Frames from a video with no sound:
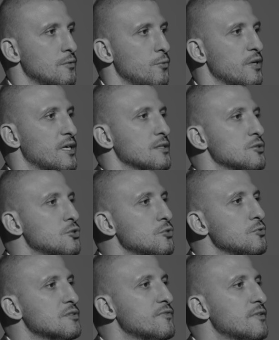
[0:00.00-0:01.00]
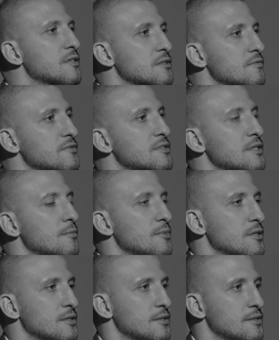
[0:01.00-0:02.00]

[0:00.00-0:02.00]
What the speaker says: We can choose 1st of December.